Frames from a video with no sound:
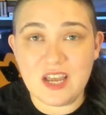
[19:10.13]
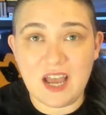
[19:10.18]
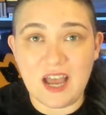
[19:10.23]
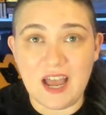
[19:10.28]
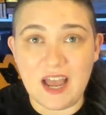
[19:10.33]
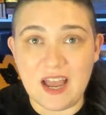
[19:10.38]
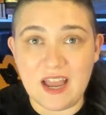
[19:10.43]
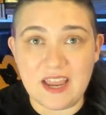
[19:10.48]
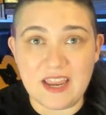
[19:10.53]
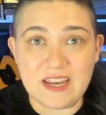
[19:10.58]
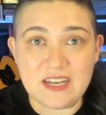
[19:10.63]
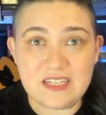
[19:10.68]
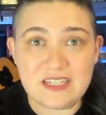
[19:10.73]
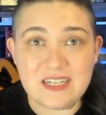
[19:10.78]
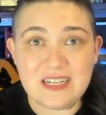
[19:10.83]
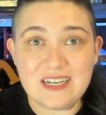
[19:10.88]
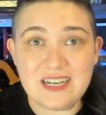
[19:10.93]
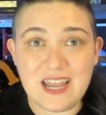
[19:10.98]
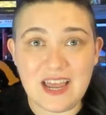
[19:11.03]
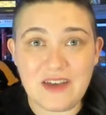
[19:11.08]
I
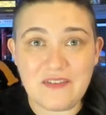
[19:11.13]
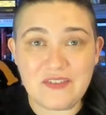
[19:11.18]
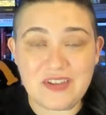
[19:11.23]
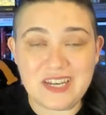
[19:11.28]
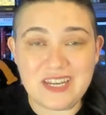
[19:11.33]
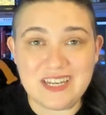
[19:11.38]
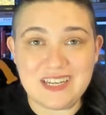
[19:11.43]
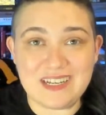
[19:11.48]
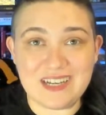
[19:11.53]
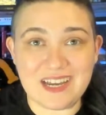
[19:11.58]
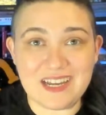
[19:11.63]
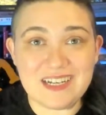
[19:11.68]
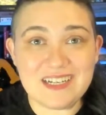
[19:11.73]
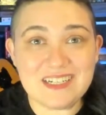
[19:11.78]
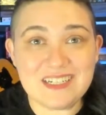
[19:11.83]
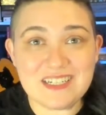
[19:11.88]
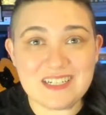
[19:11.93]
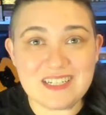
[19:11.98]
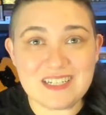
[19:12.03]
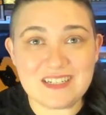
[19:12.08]
didn't have any
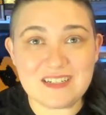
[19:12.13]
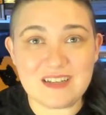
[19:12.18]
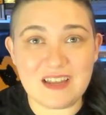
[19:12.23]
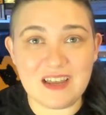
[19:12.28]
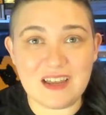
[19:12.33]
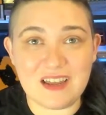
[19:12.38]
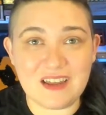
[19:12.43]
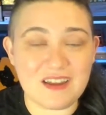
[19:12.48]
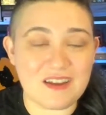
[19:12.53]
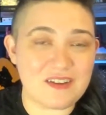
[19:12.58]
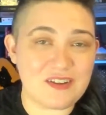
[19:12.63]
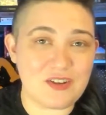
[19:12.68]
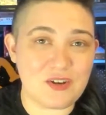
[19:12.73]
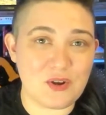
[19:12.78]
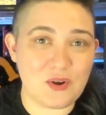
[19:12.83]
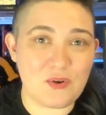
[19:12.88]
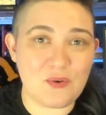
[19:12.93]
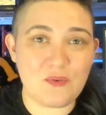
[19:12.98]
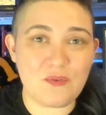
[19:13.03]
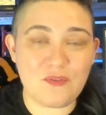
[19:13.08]
guidance,
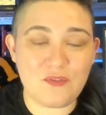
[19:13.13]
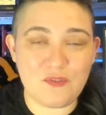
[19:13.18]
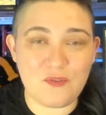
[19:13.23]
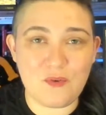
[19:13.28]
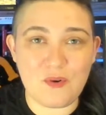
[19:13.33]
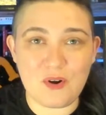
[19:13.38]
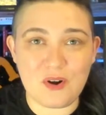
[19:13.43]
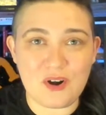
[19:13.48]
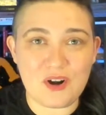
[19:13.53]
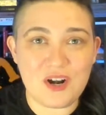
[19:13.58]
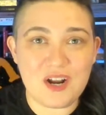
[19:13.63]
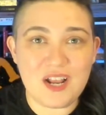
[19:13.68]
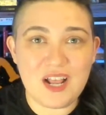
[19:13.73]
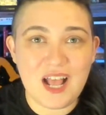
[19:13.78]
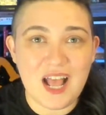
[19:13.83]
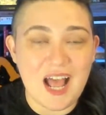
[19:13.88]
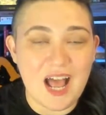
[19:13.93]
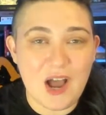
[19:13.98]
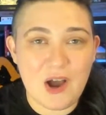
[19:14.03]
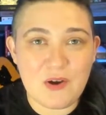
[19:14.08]
for
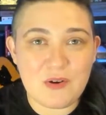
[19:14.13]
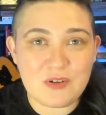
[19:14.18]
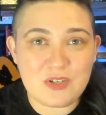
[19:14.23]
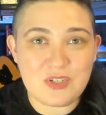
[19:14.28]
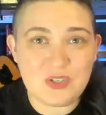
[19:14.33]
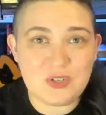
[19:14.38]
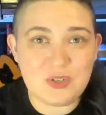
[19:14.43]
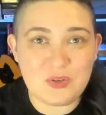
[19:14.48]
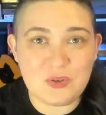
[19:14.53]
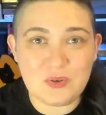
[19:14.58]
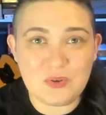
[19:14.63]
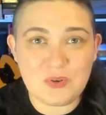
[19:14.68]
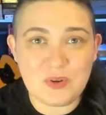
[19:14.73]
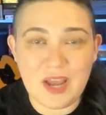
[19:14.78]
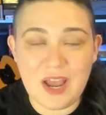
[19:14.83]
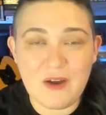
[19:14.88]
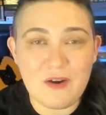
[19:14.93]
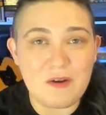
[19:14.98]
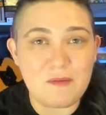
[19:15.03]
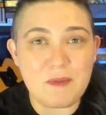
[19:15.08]
how
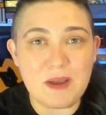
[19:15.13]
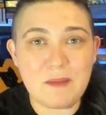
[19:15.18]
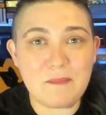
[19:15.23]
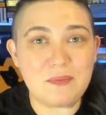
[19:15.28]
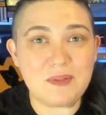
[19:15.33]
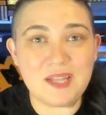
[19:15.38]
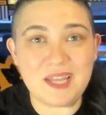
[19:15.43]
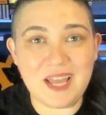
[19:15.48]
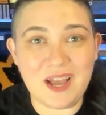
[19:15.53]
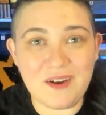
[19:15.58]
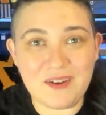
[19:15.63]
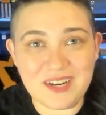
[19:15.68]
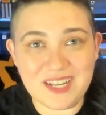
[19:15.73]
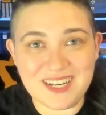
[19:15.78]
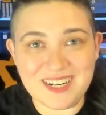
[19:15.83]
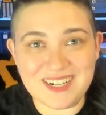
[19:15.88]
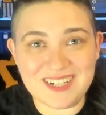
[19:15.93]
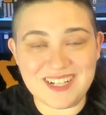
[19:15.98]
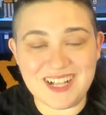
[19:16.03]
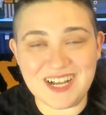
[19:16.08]
it might play out
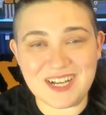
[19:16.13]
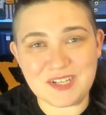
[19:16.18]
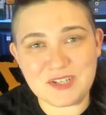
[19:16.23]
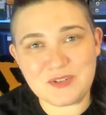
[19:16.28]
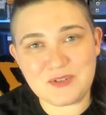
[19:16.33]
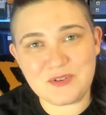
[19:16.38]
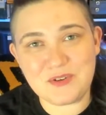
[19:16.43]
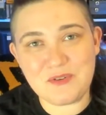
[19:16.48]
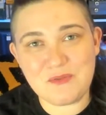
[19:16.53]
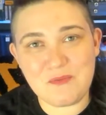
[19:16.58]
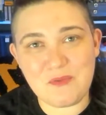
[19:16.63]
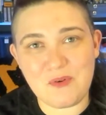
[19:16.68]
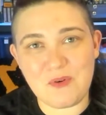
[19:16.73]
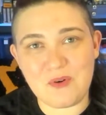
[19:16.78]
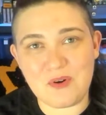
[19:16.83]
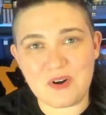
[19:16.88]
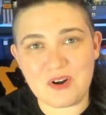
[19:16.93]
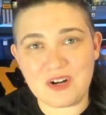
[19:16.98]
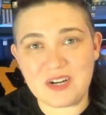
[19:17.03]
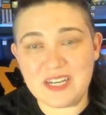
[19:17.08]
in a classroom
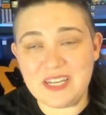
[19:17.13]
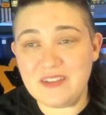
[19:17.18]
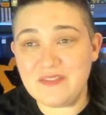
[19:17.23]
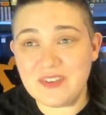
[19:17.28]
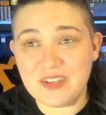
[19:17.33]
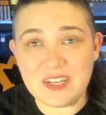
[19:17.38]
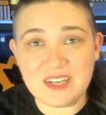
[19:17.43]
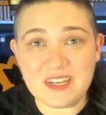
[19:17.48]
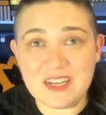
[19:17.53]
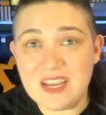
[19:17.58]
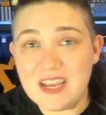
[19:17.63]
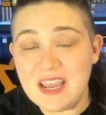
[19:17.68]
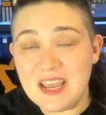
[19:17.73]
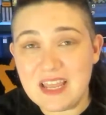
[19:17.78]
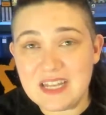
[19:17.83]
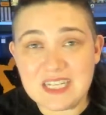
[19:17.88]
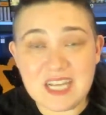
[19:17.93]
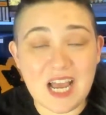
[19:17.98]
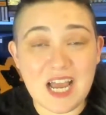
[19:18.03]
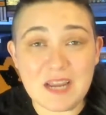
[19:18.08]
or even
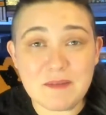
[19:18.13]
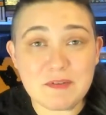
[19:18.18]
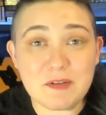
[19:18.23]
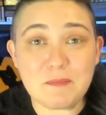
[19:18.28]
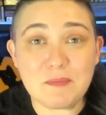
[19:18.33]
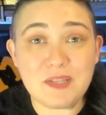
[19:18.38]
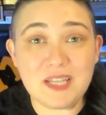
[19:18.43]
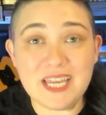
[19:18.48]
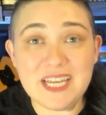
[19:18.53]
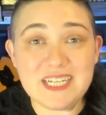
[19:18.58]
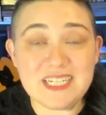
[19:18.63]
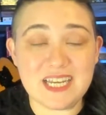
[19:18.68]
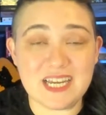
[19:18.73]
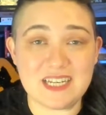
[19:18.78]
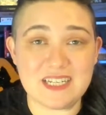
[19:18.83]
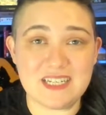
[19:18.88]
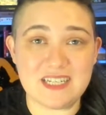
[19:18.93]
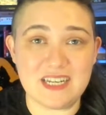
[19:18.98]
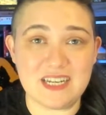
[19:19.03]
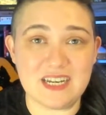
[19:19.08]
time to play
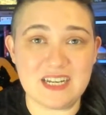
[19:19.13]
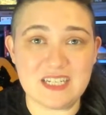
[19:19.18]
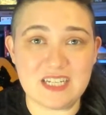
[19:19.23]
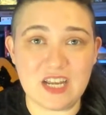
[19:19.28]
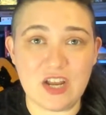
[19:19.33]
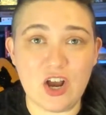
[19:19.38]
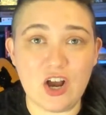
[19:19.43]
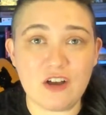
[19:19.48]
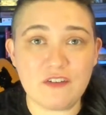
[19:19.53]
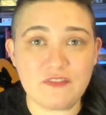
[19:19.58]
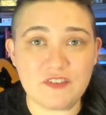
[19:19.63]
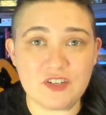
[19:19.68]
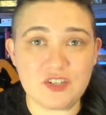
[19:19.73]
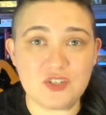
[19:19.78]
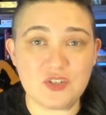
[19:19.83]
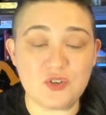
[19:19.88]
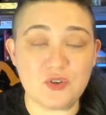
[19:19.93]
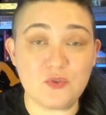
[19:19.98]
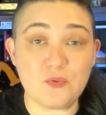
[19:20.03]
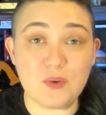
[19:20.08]
test it as I often
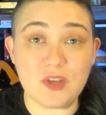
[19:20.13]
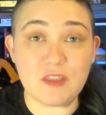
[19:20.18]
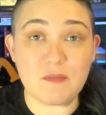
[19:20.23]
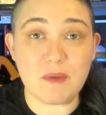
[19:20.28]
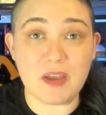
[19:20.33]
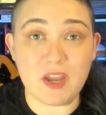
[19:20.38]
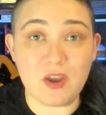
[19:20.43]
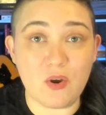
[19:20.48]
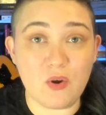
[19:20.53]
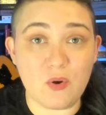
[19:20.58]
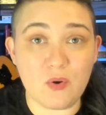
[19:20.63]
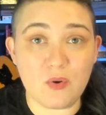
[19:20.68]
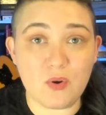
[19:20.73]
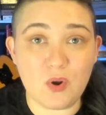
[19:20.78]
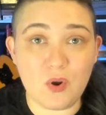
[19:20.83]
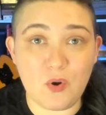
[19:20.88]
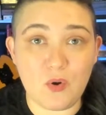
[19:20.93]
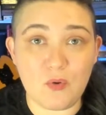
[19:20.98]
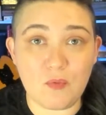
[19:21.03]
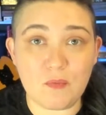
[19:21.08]
do with my own
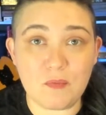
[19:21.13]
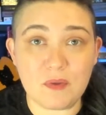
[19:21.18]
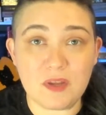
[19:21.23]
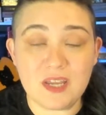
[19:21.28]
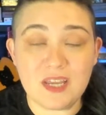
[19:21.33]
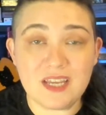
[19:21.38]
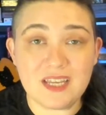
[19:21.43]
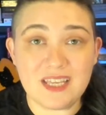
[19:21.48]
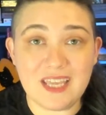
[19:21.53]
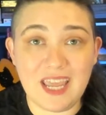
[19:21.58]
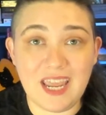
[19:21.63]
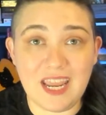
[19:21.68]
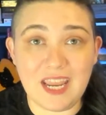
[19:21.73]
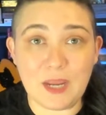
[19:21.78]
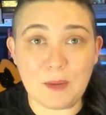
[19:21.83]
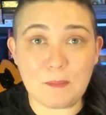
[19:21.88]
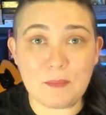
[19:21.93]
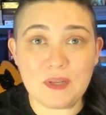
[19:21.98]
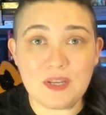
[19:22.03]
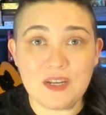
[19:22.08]
home
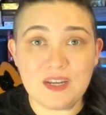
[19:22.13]
game.